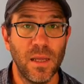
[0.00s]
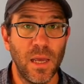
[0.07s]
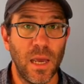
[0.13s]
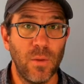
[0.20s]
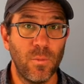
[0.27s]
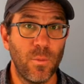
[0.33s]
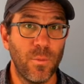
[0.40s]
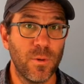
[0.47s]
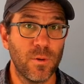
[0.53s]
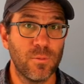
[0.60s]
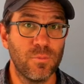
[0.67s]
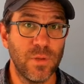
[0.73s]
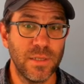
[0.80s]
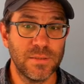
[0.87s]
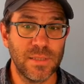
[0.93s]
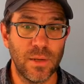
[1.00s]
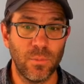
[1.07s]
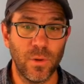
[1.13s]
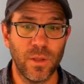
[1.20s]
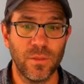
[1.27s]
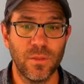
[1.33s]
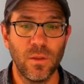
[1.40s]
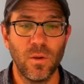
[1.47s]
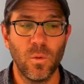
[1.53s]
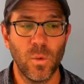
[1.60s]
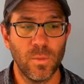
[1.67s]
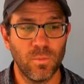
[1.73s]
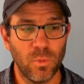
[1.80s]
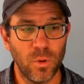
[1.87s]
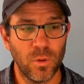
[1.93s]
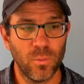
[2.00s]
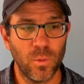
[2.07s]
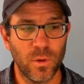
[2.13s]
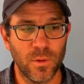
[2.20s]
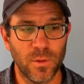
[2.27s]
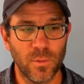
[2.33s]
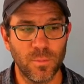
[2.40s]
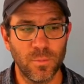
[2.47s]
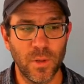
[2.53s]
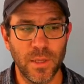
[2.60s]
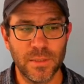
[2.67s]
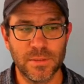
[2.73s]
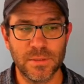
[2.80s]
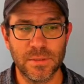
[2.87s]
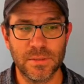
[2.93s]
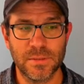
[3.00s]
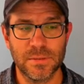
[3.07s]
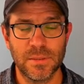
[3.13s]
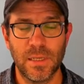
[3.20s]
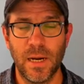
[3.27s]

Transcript: and what we want to replace that with, we put where the replace is.